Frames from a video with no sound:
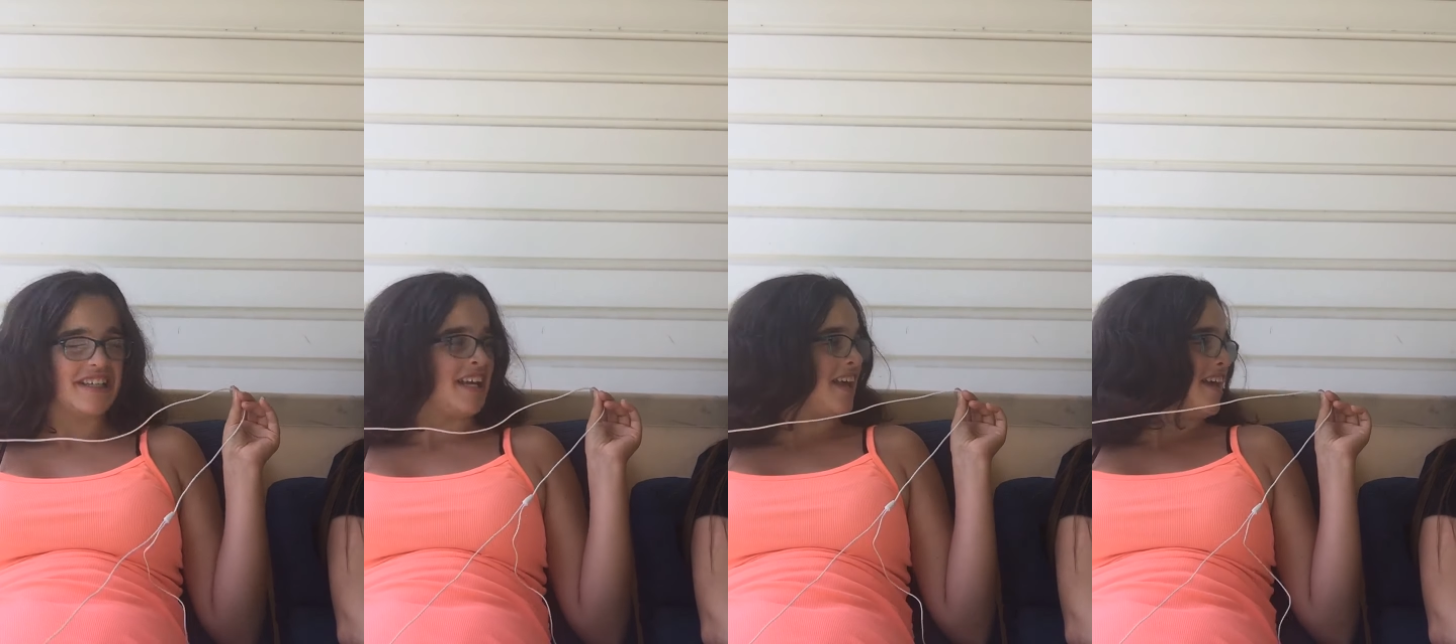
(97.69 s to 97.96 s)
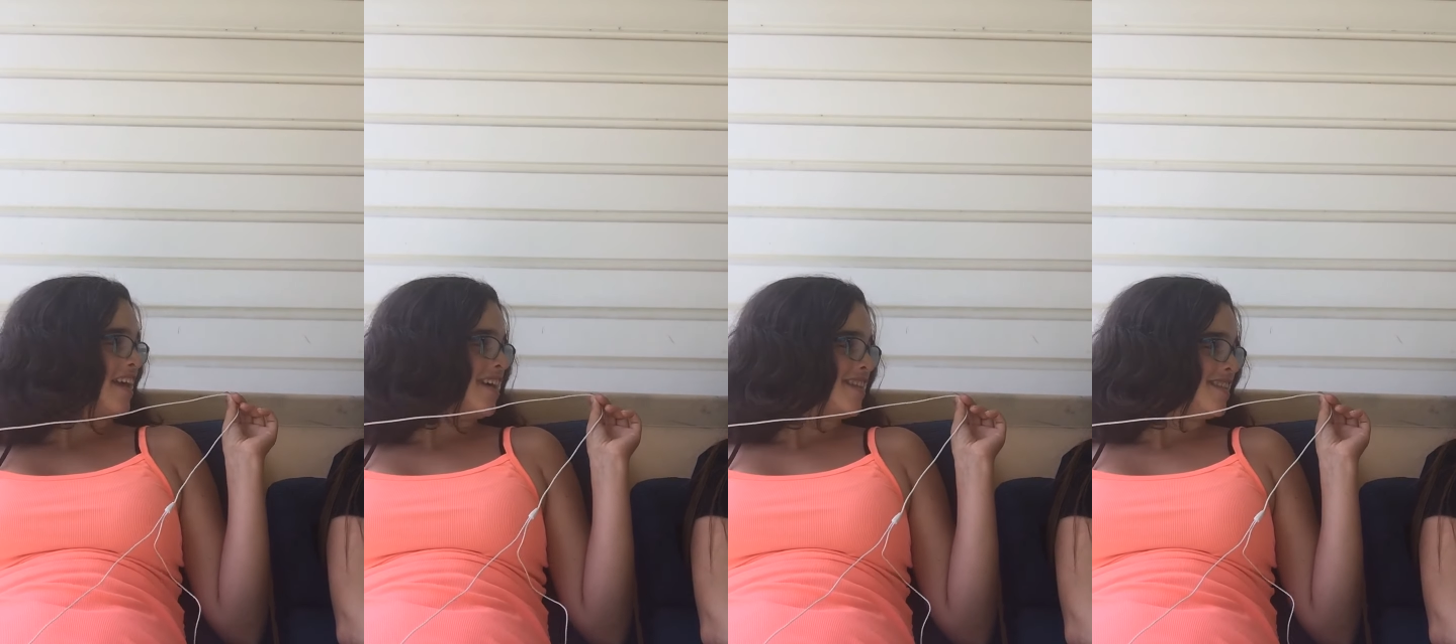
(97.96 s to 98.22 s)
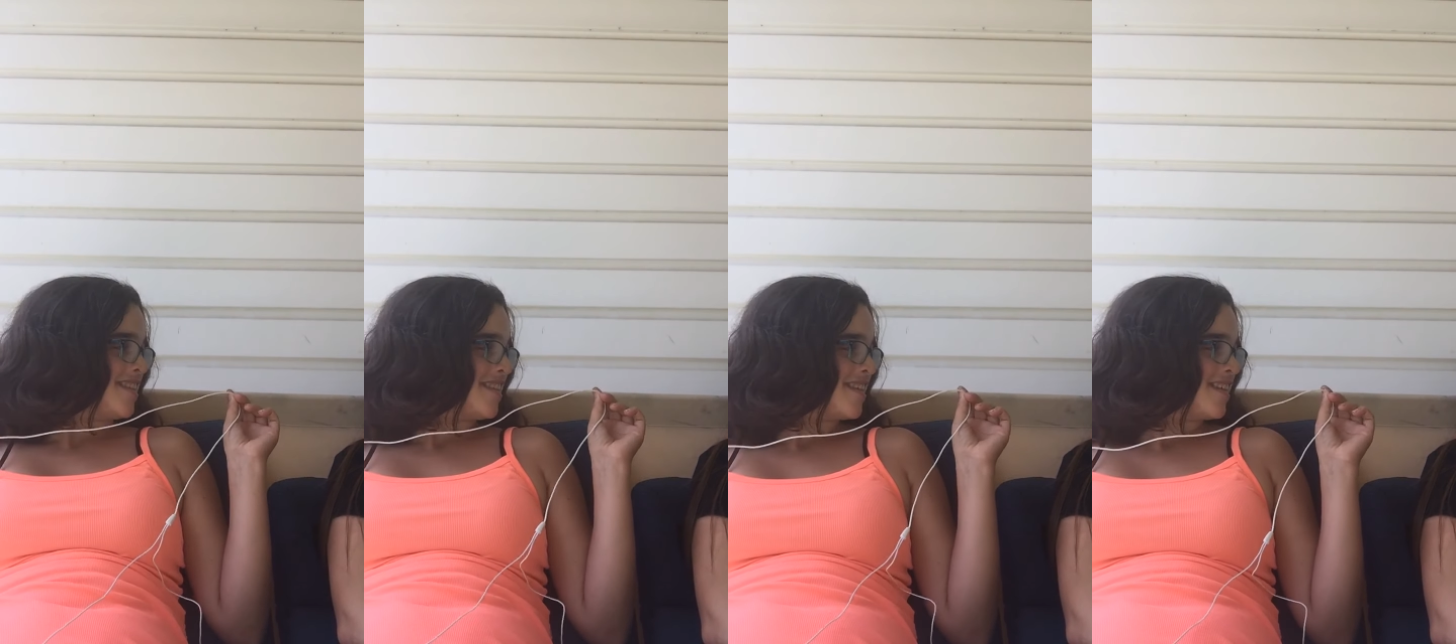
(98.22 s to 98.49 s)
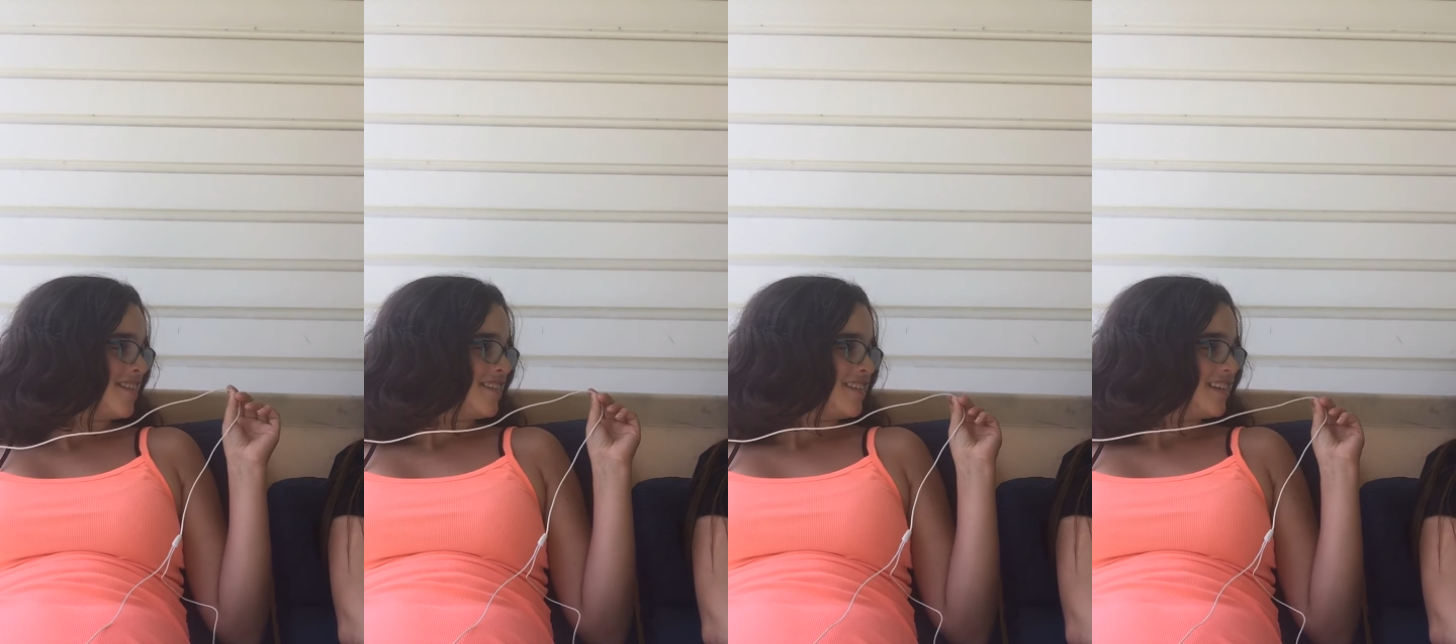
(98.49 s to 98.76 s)
And,
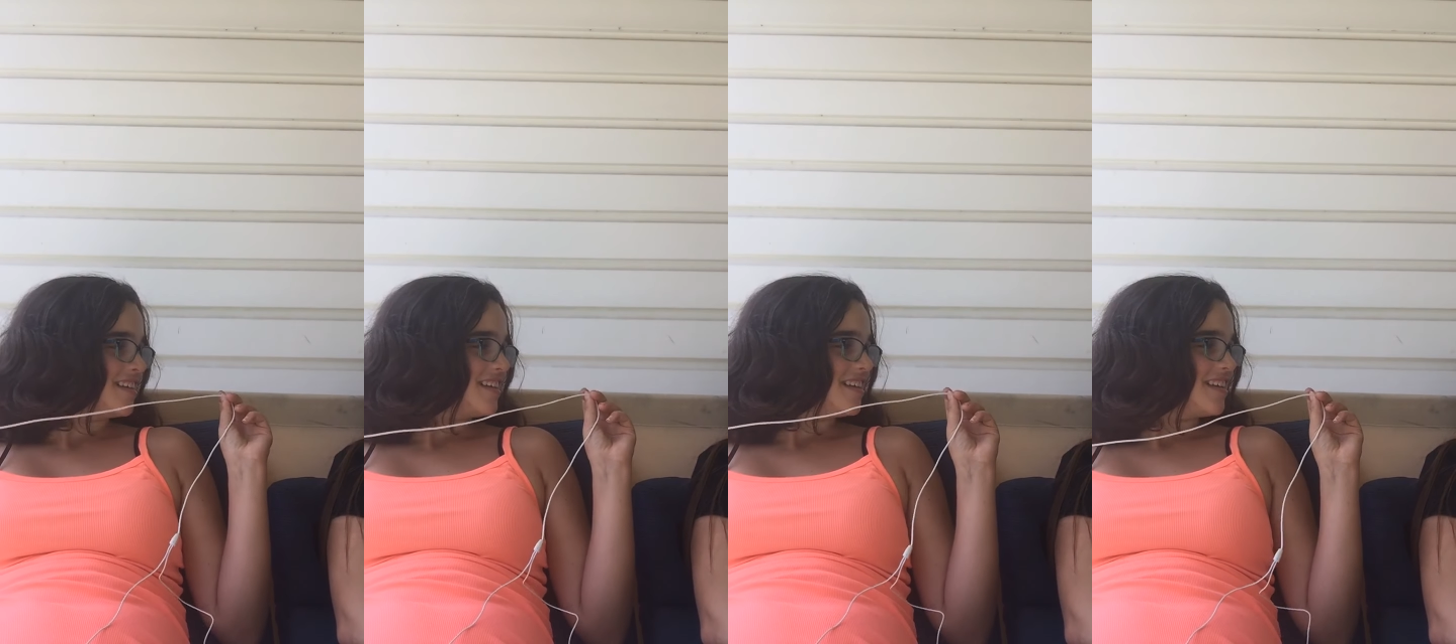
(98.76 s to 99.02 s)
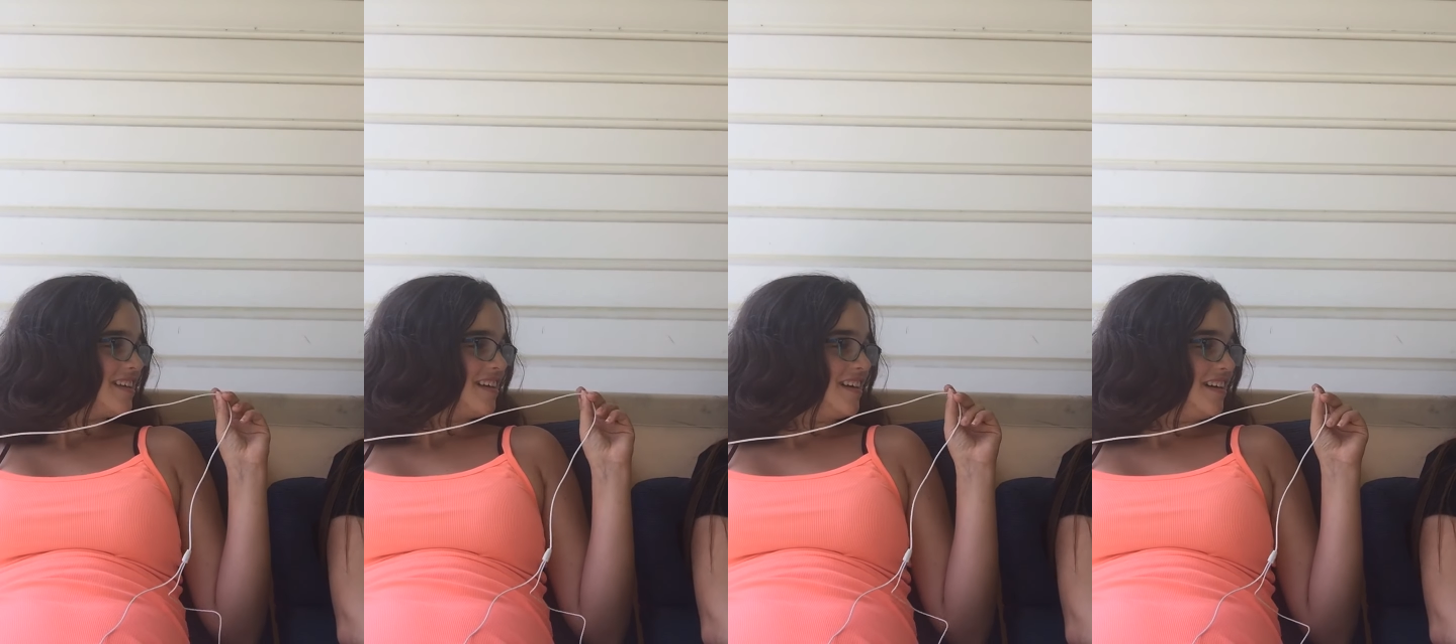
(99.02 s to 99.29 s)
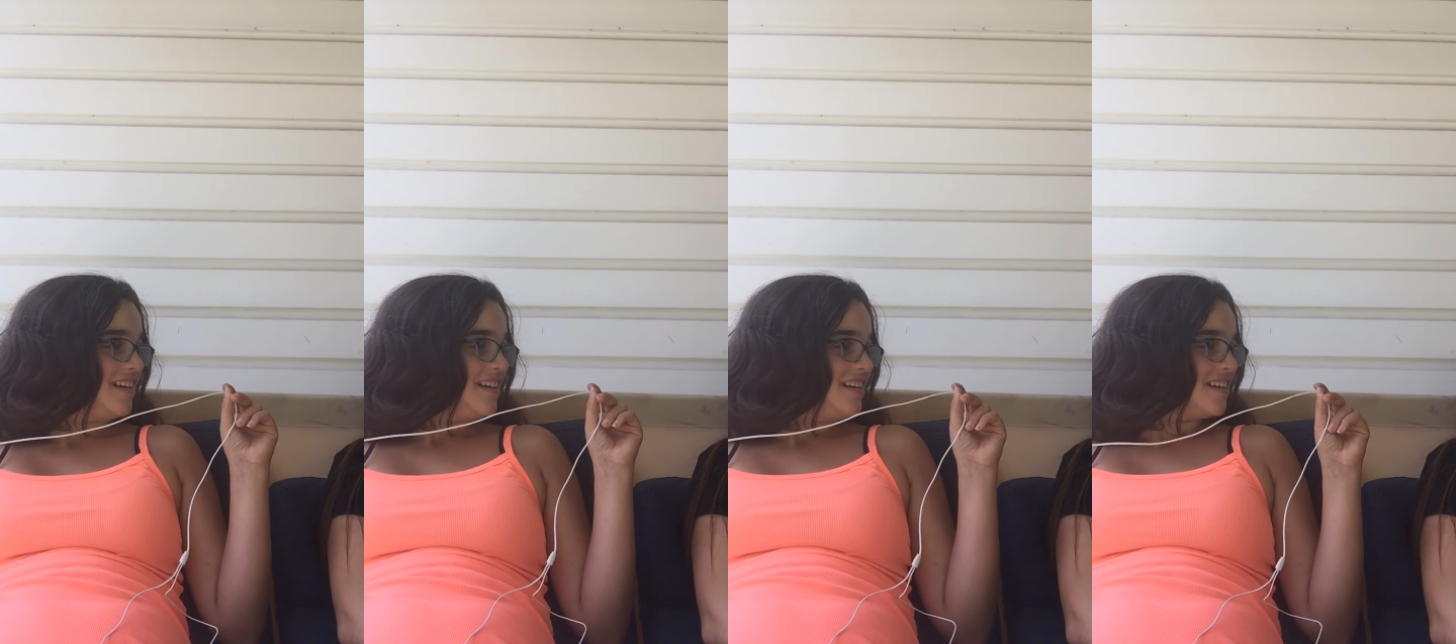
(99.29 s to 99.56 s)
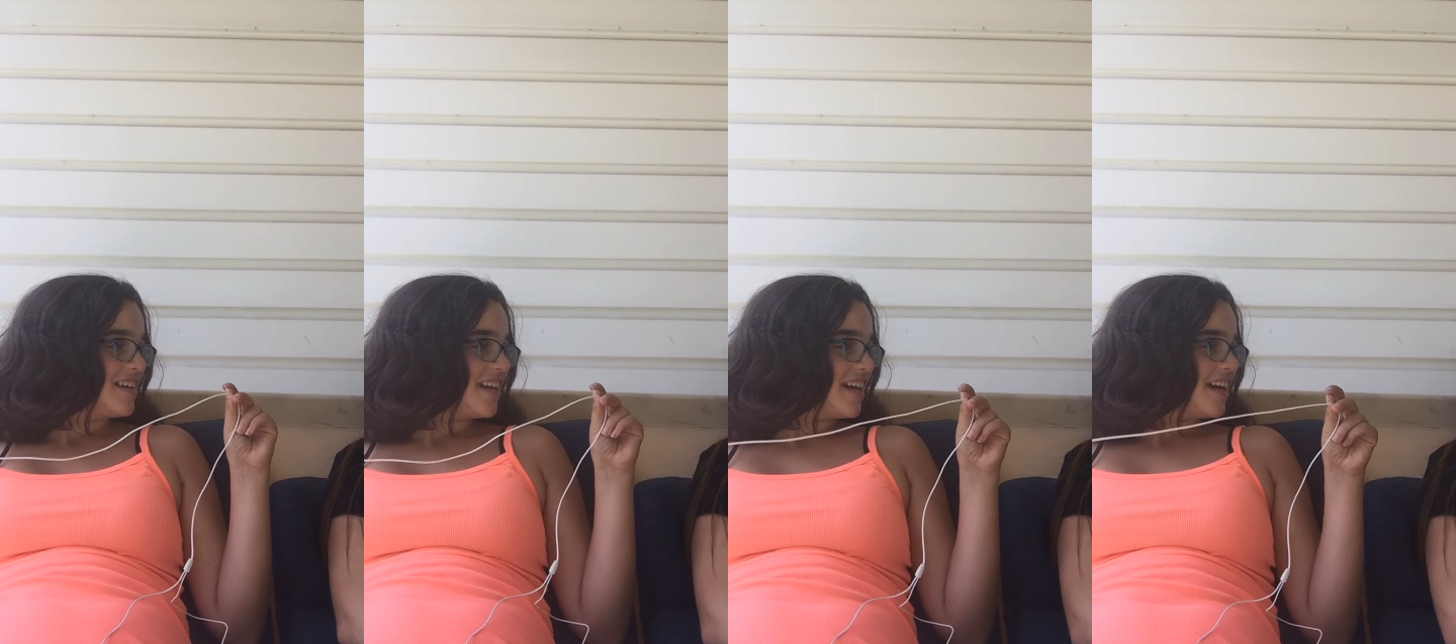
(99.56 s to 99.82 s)

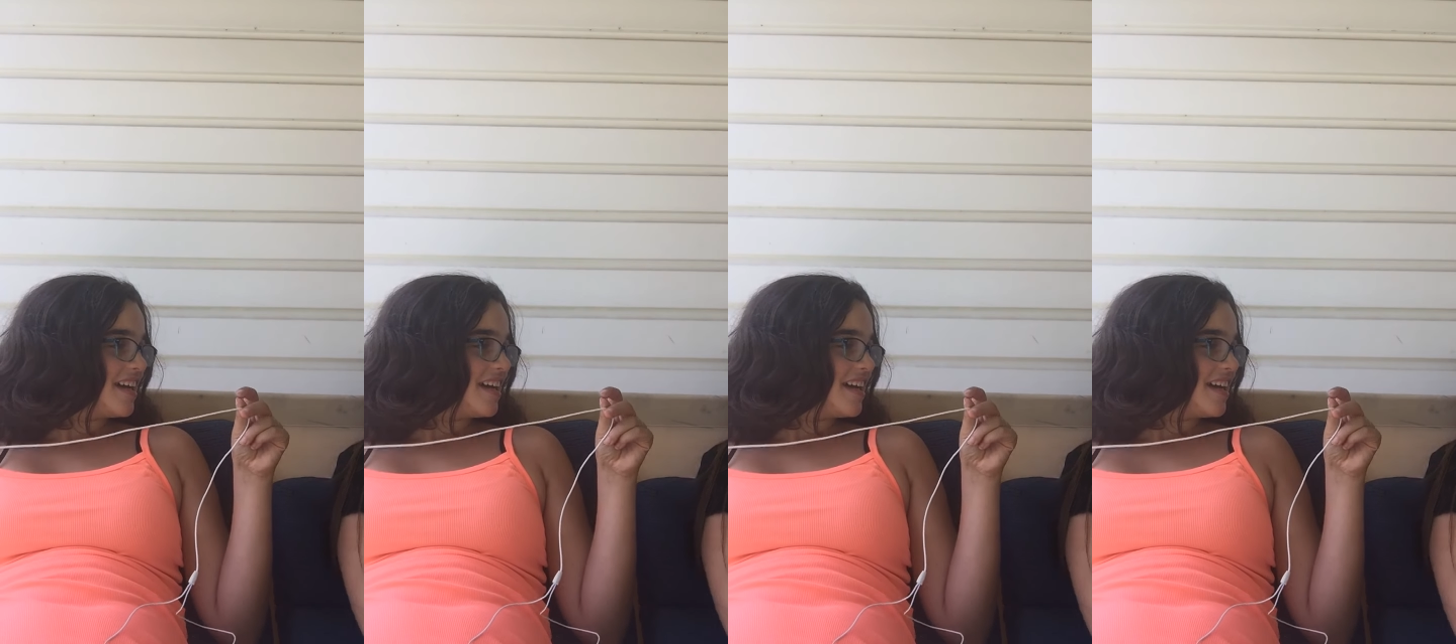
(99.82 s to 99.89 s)
oh,